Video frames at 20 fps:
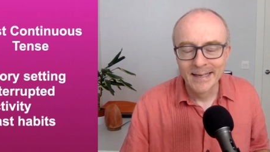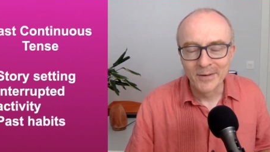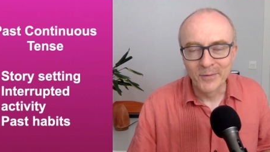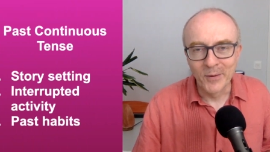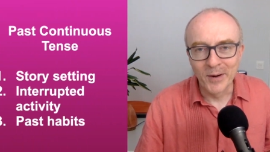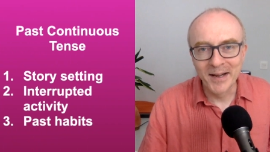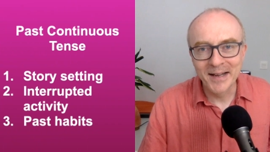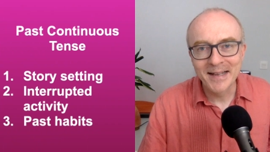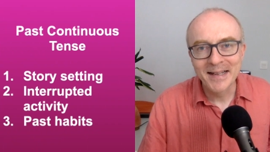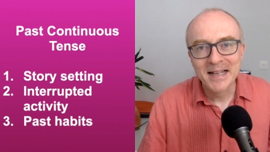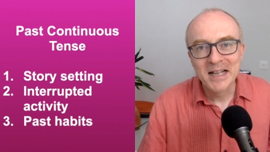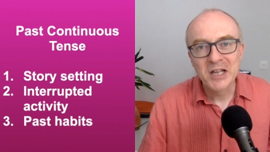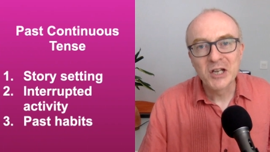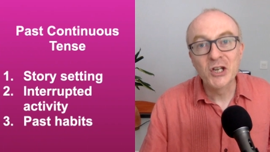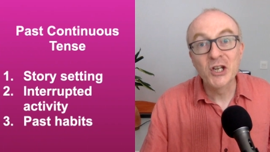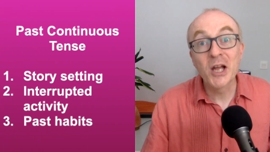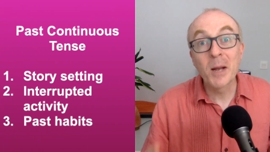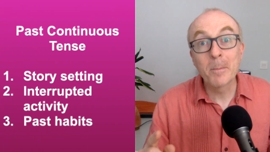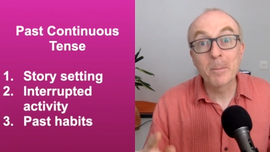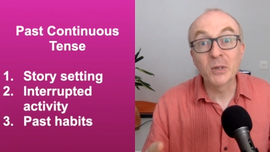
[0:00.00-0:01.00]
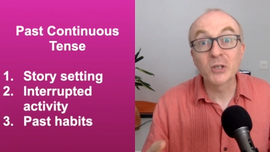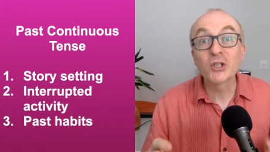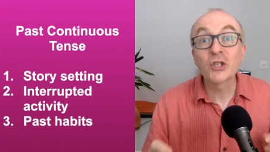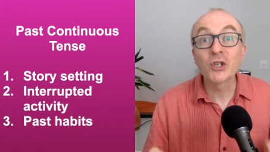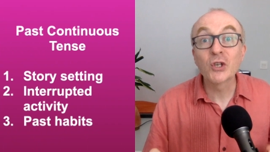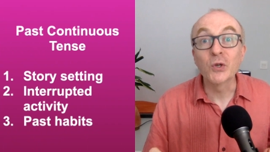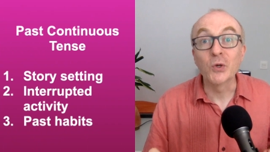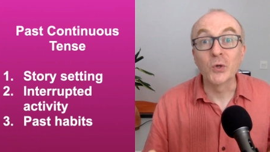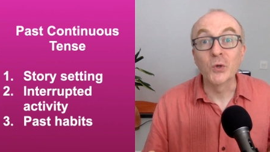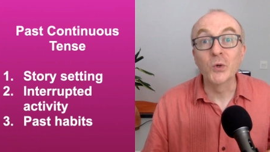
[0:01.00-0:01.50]
Right. Number
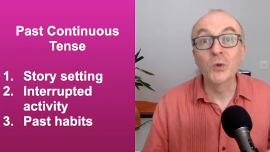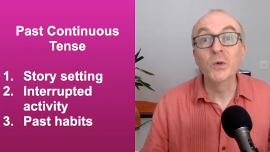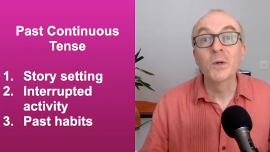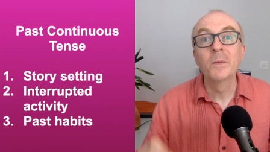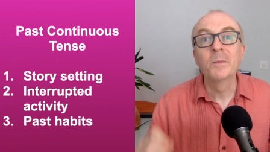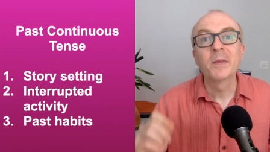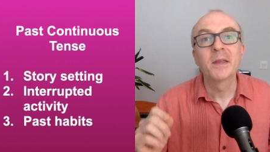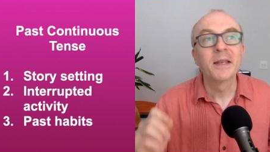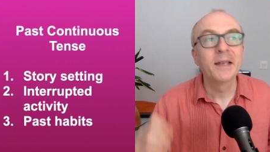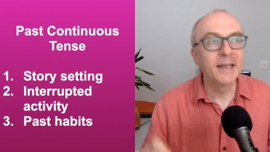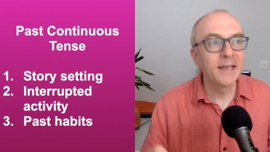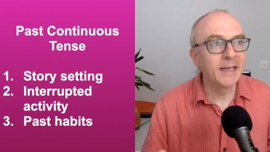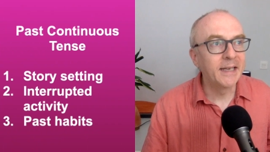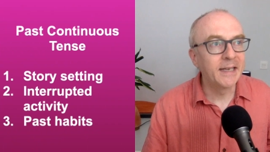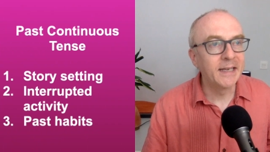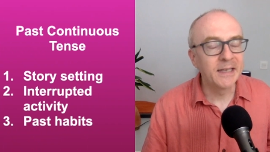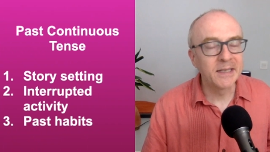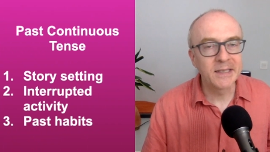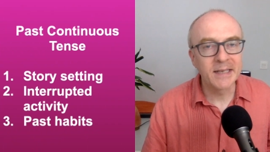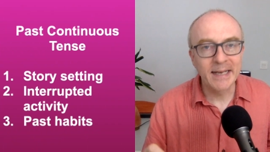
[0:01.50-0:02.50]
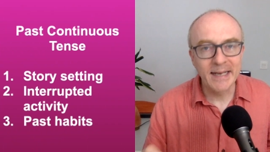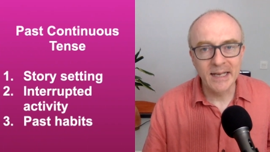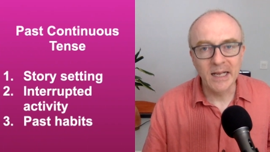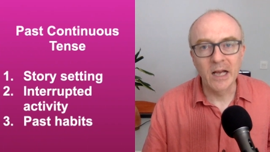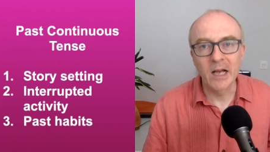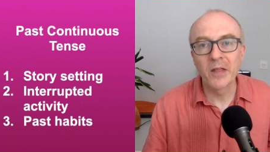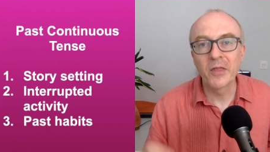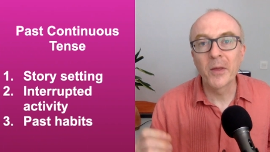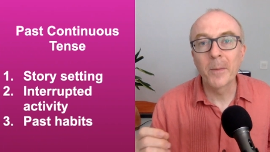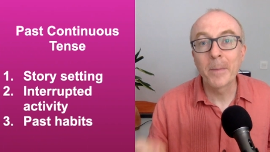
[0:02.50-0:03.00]
two is
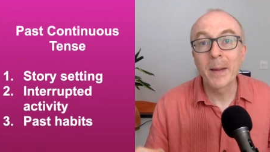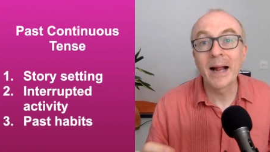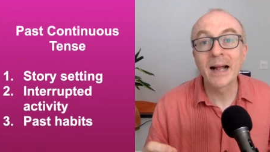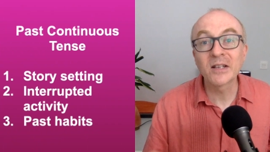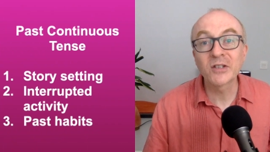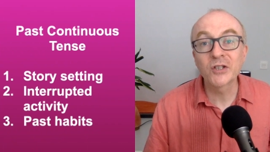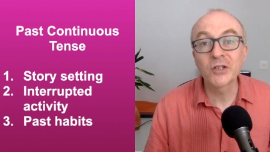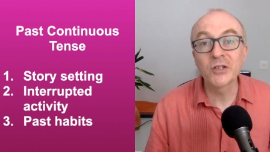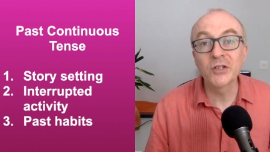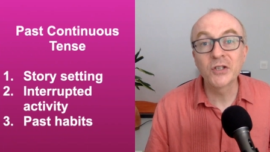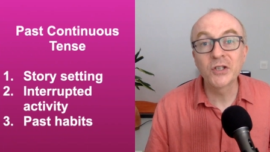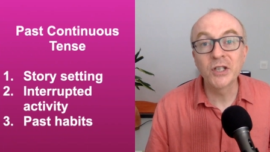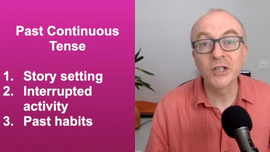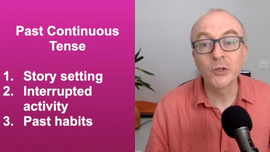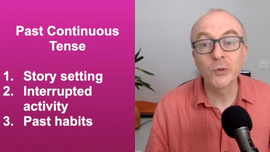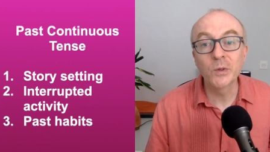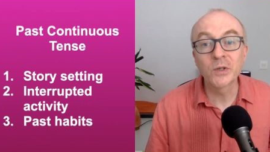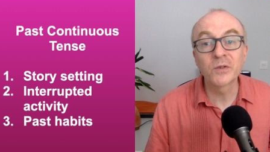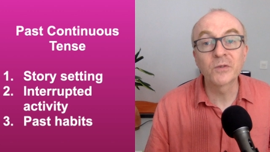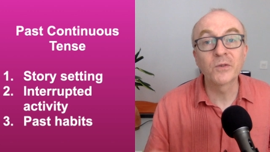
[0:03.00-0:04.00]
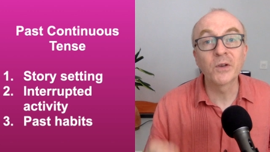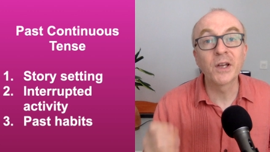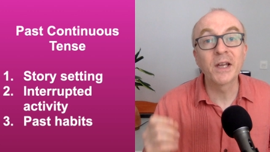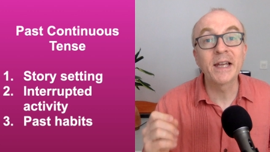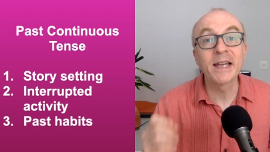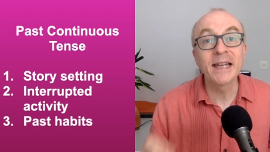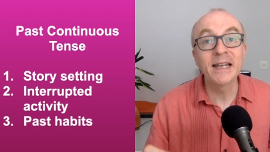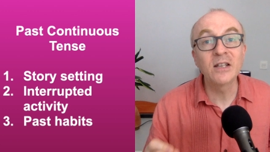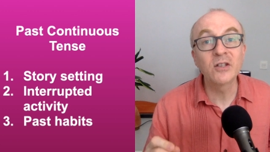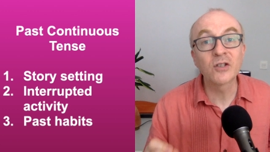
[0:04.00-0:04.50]
here, the past continuous for
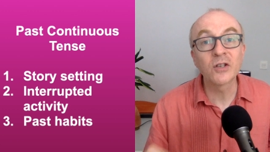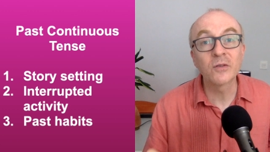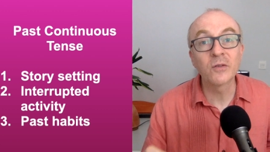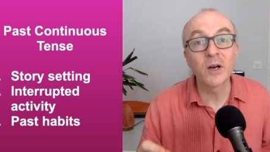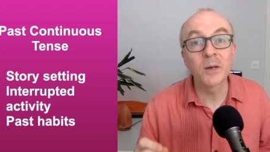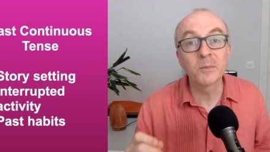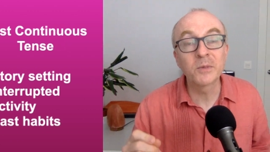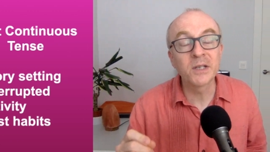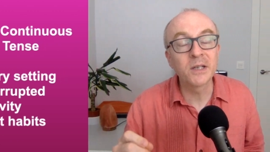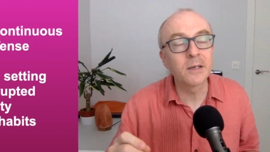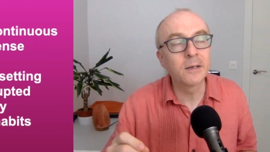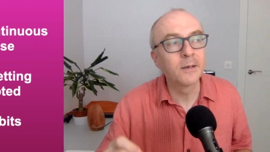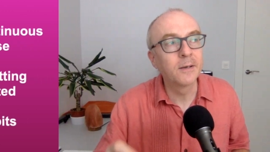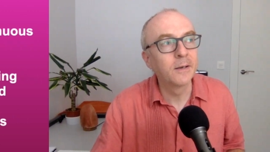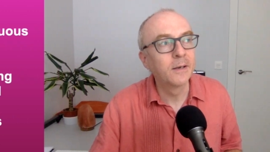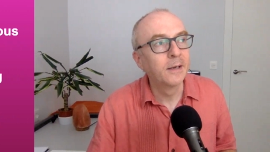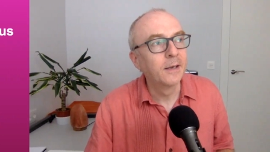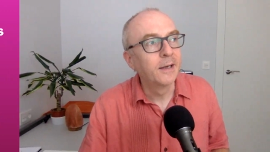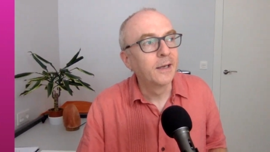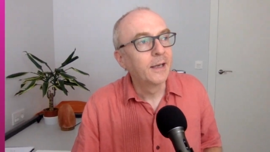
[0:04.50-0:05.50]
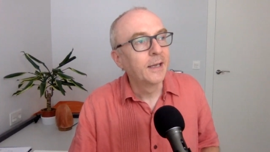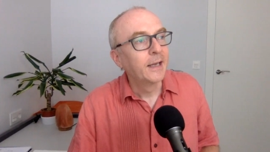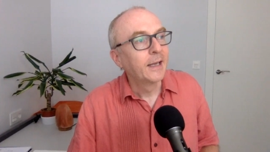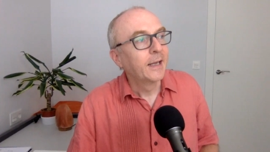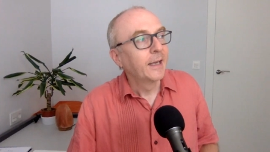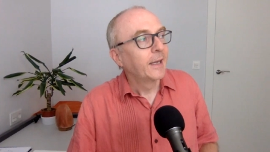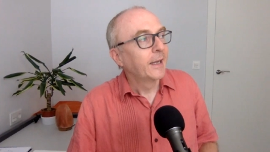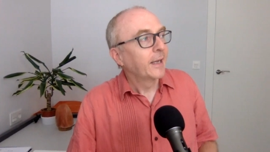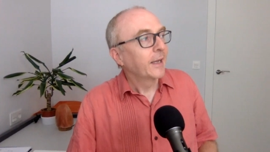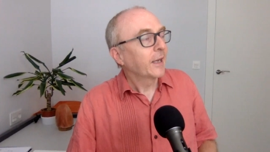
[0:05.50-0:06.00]
interrupted.
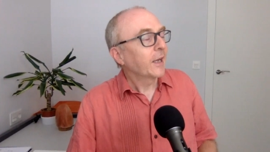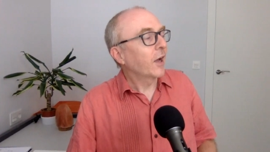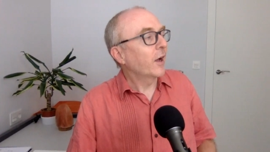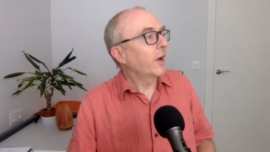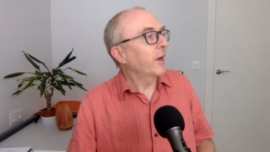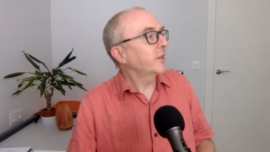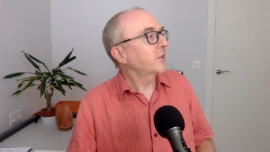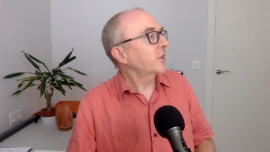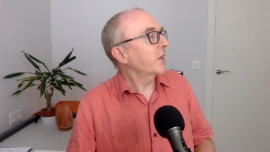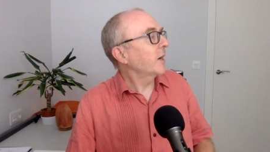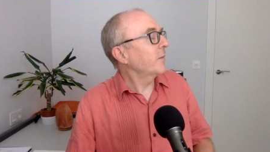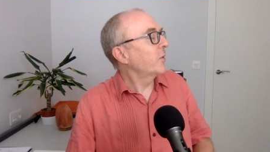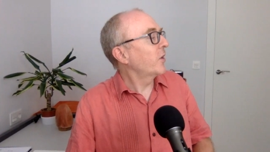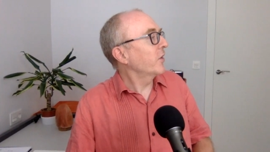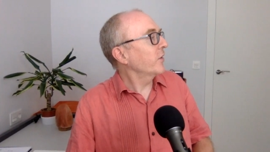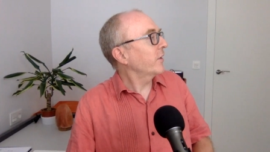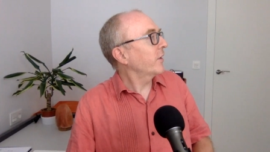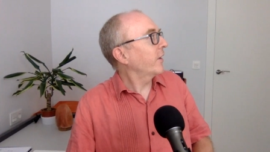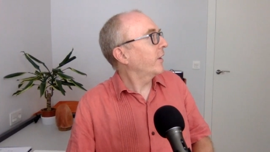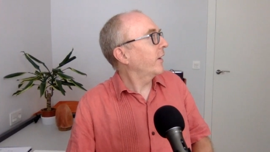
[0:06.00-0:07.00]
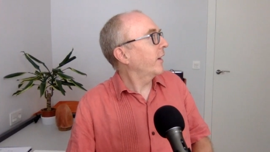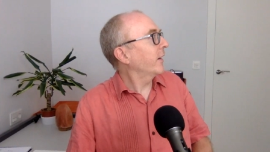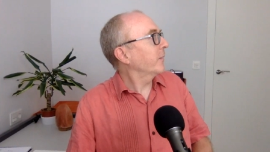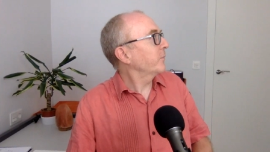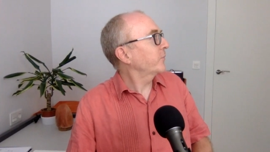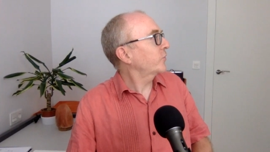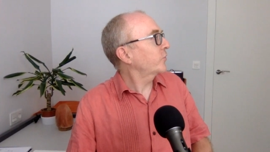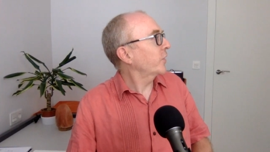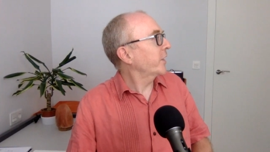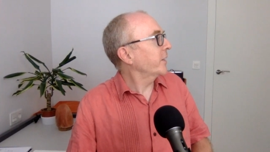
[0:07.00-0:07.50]
Guys, come on.
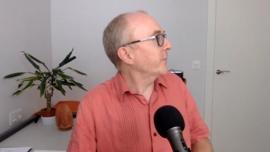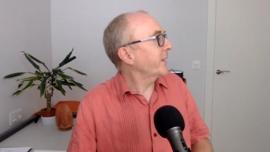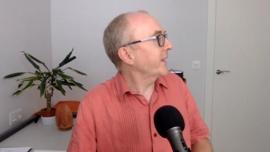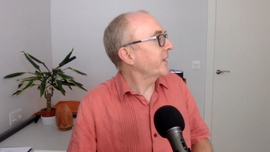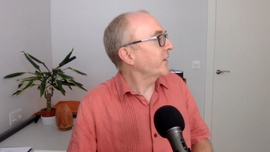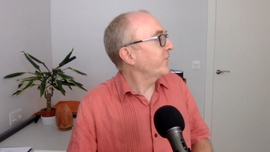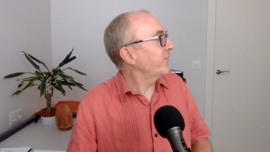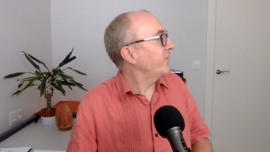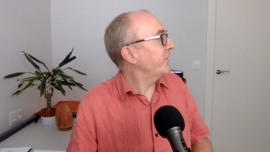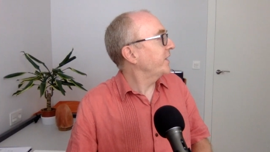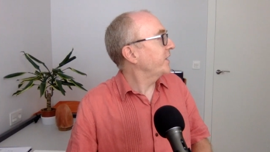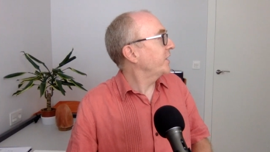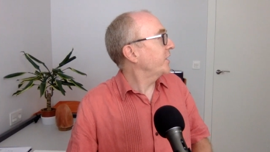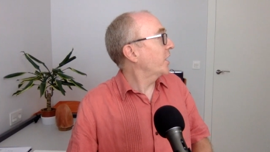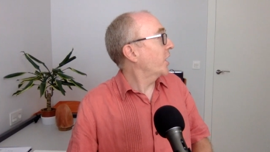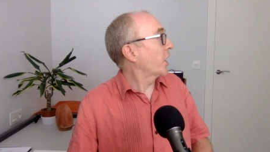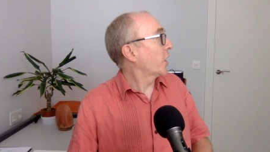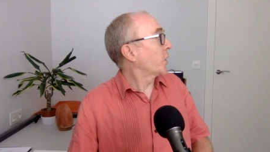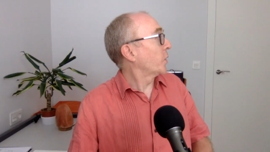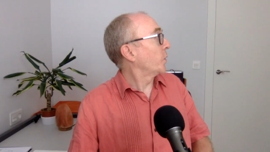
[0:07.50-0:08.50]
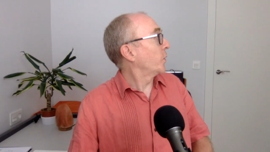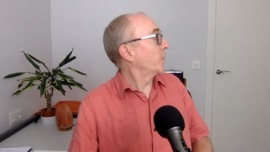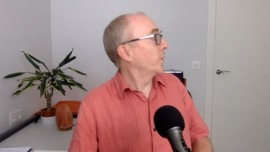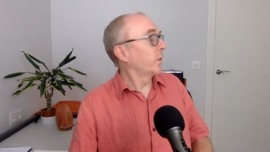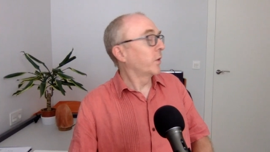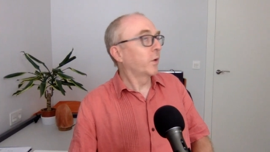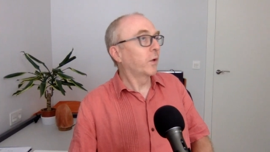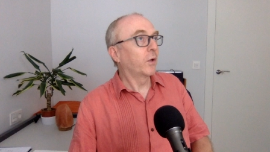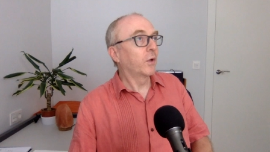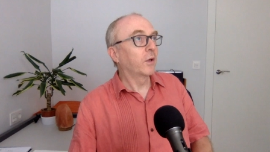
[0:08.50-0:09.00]
I'm trying to make a video.
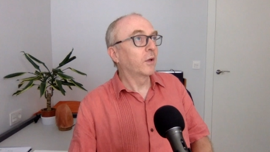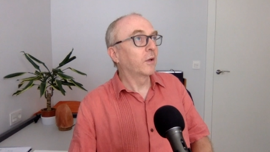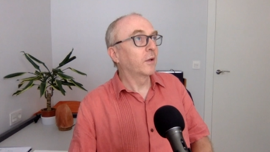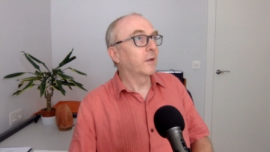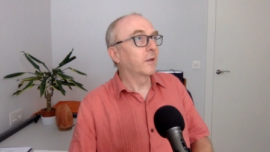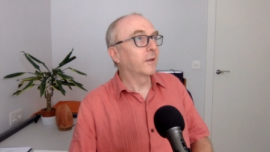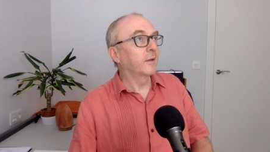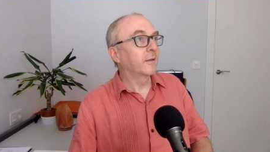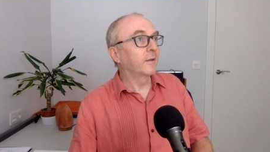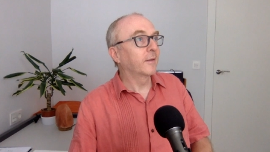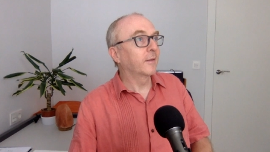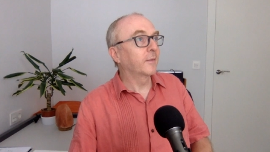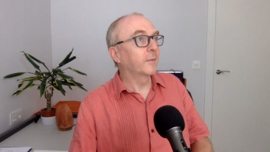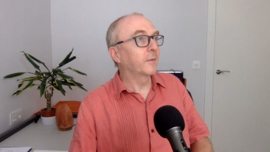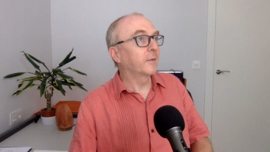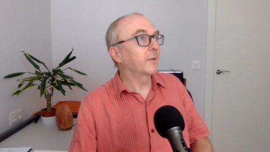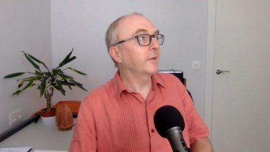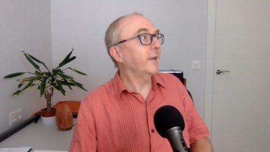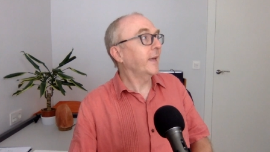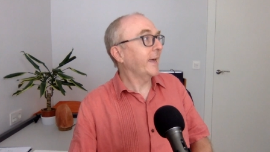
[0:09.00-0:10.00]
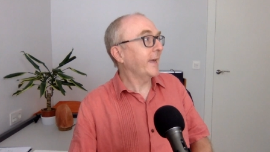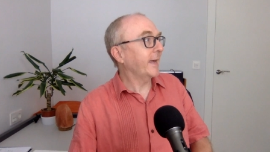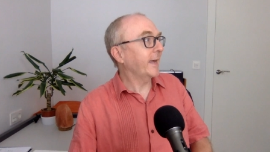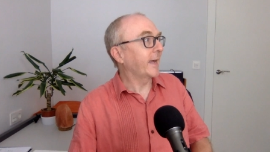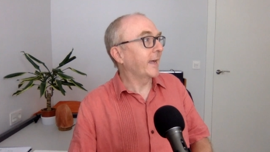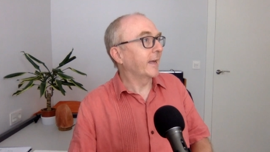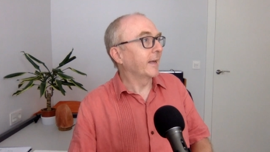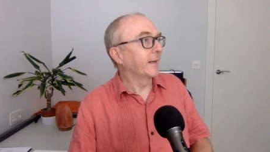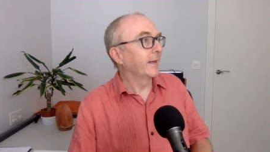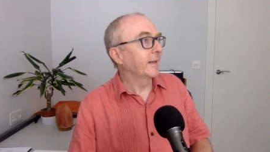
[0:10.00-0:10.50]

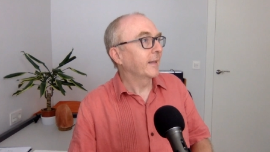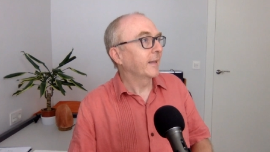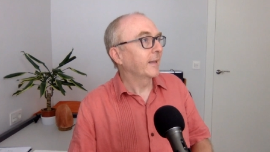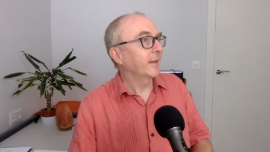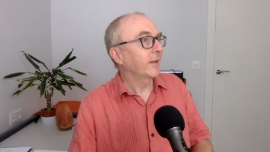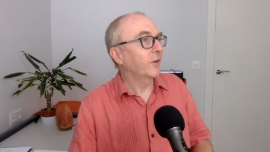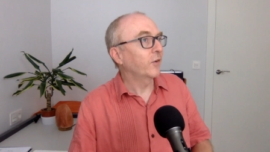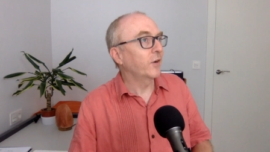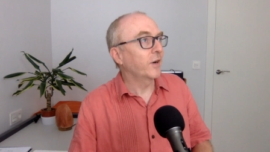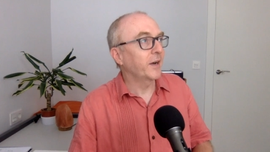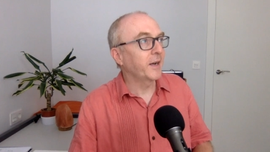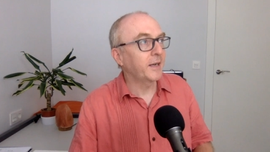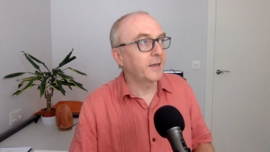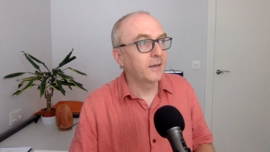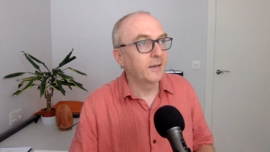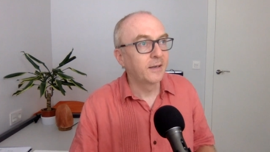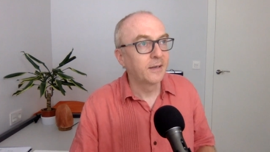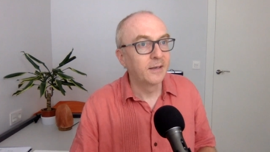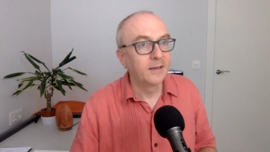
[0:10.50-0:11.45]
Yeah, all right.